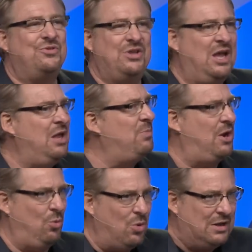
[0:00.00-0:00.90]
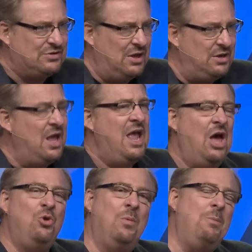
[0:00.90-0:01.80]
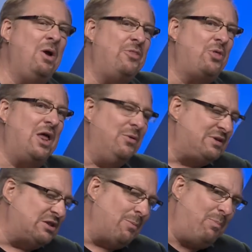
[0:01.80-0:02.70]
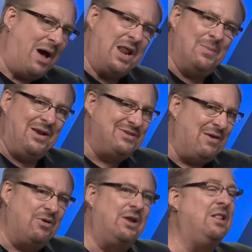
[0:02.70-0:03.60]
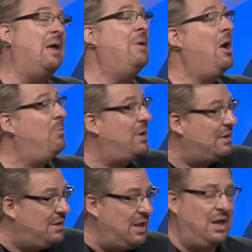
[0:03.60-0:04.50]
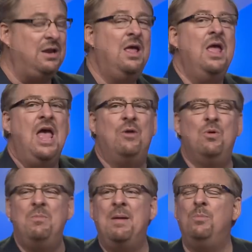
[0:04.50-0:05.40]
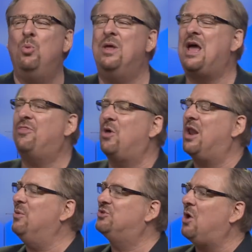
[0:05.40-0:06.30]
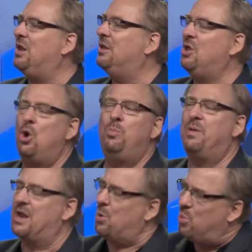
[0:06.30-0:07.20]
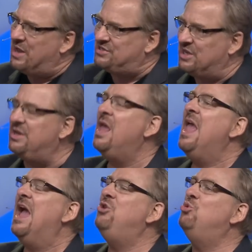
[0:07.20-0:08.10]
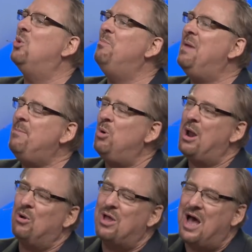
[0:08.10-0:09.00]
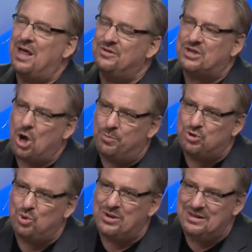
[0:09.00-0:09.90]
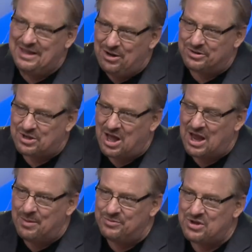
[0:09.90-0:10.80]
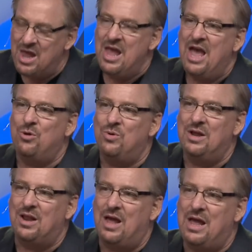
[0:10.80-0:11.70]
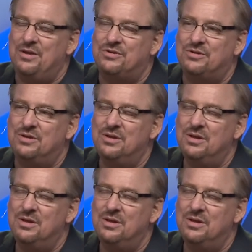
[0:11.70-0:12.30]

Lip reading: it was the end, but it wasn't. And remember I thought I was at the bottom and I was never going to climb out, but I did. And remember when I thought I was all alone, but I wasn't. And you remember how God has helped you in little times and realize